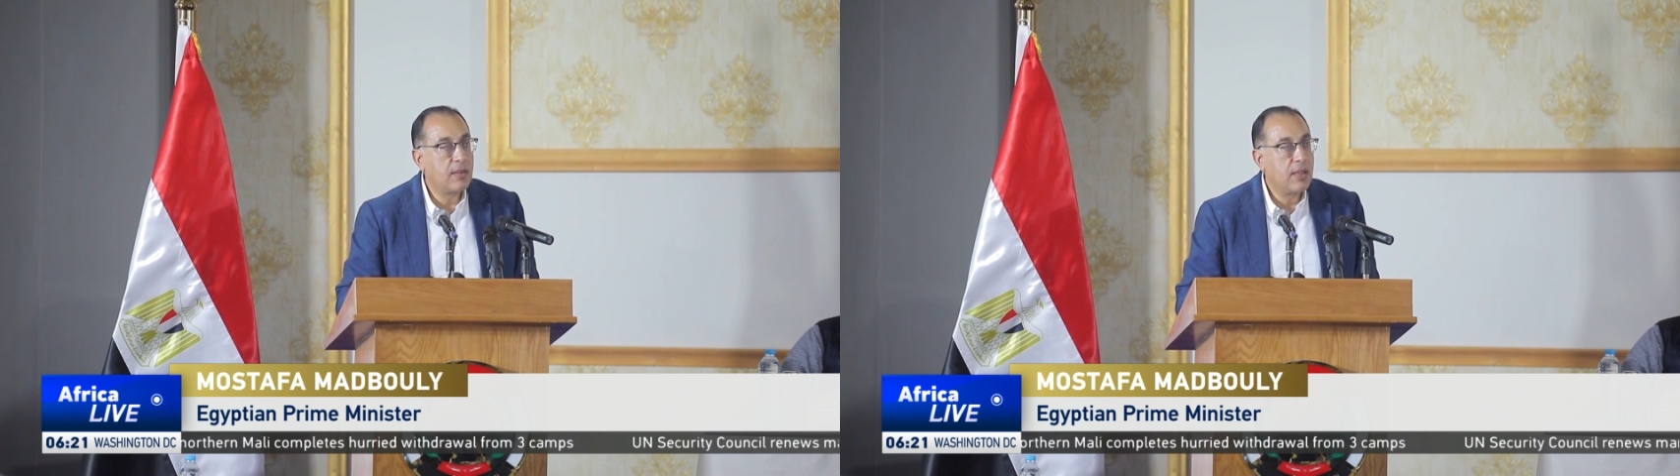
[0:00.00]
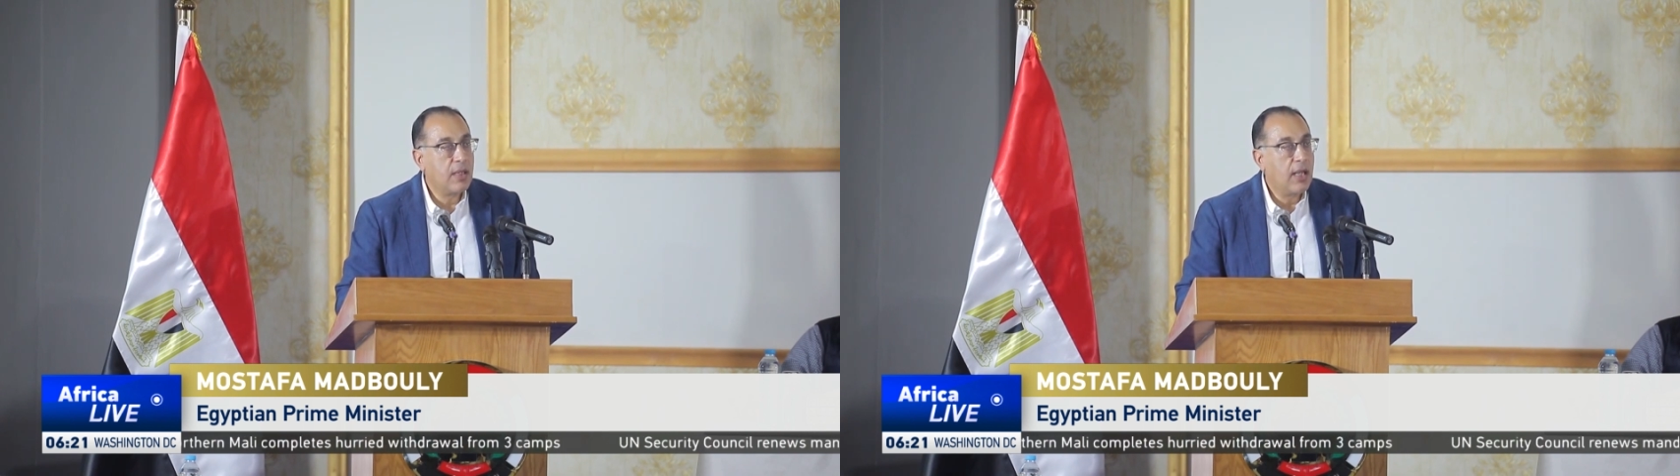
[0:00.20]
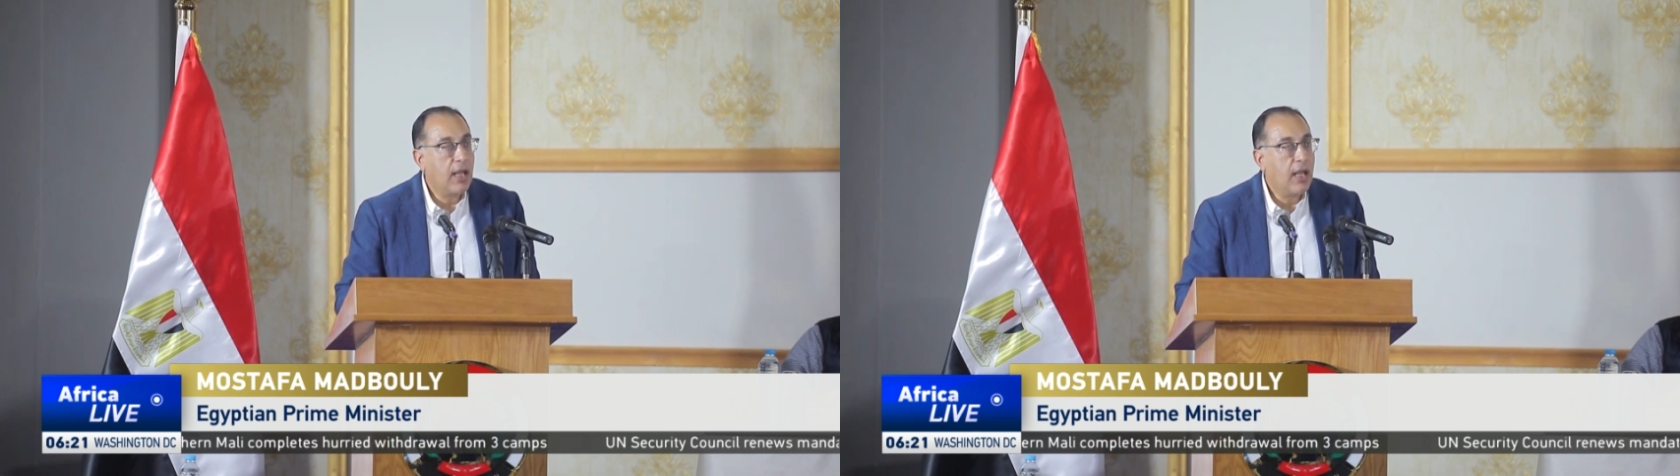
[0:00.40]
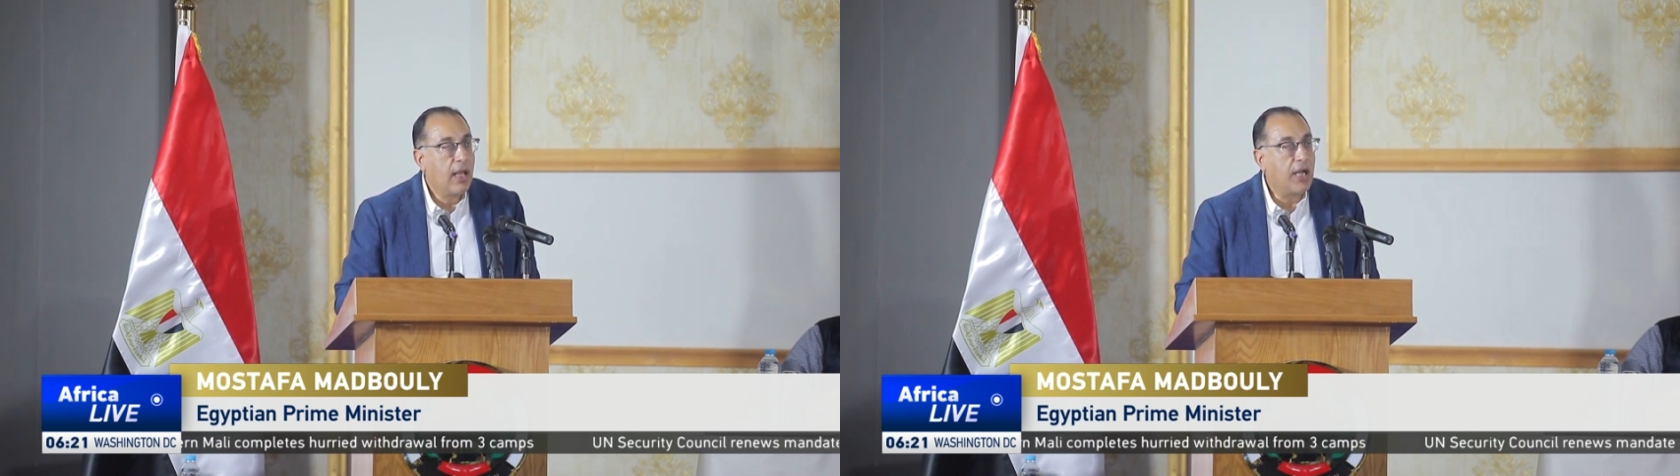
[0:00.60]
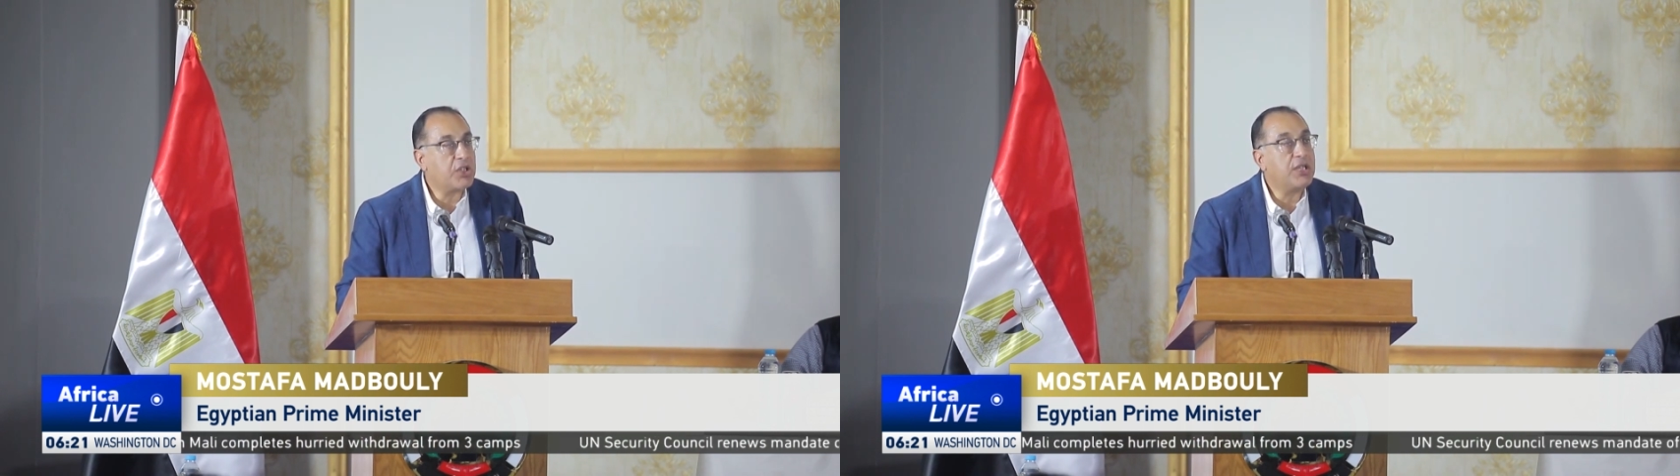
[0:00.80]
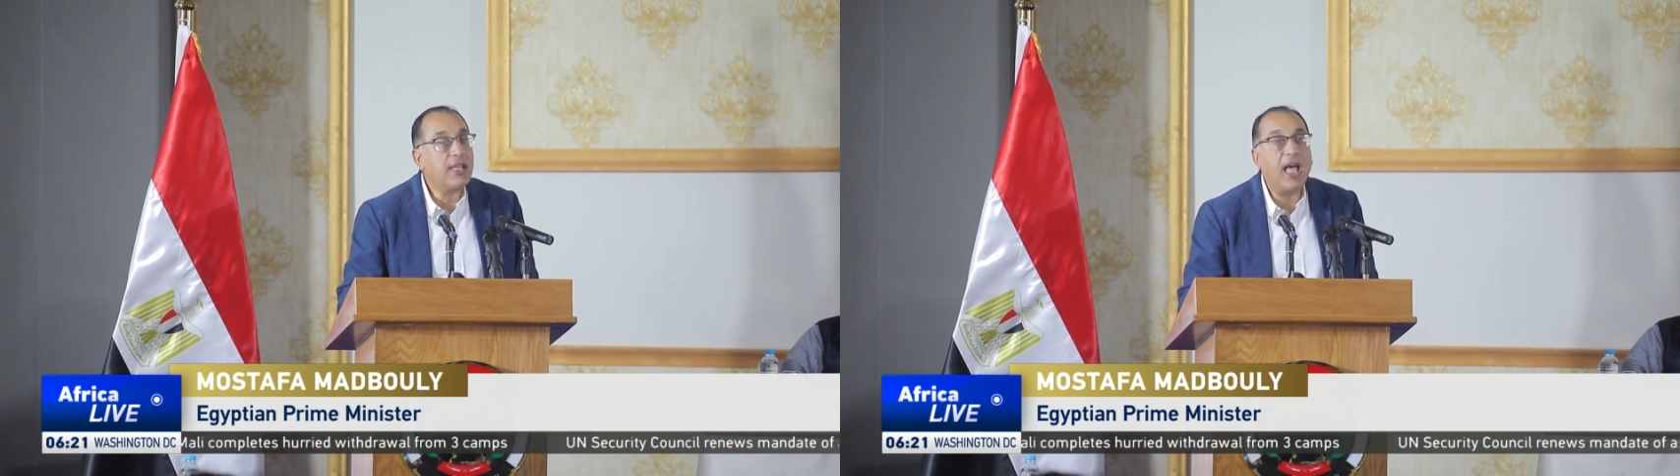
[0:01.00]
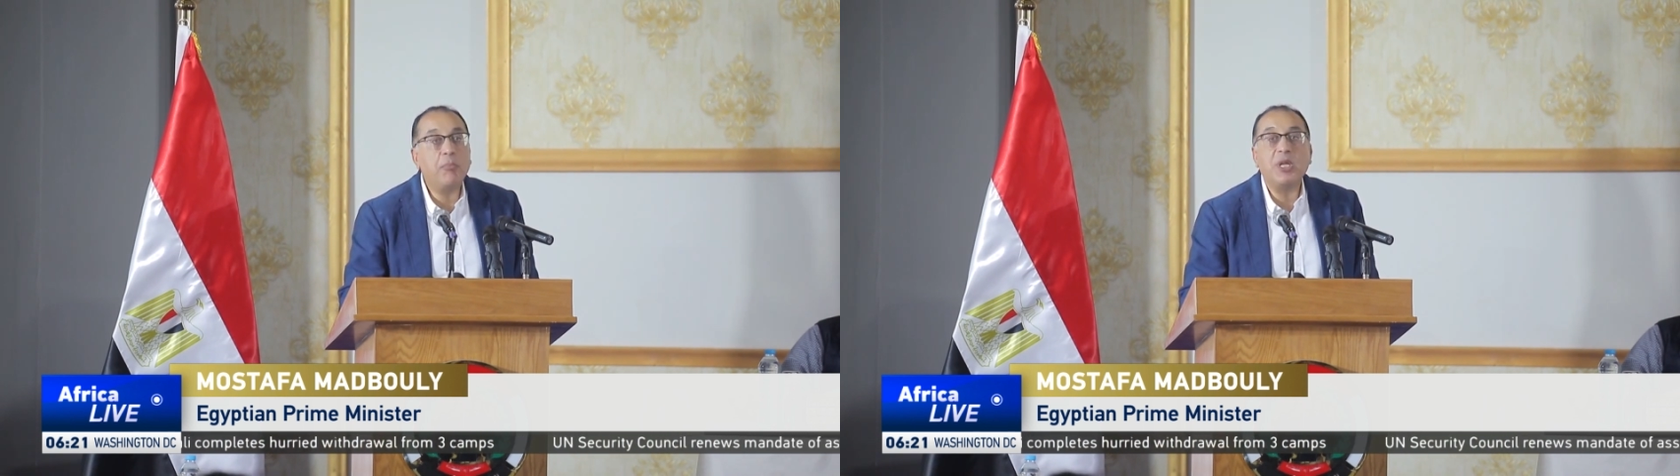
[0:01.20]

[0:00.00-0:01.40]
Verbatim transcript: the greed of others,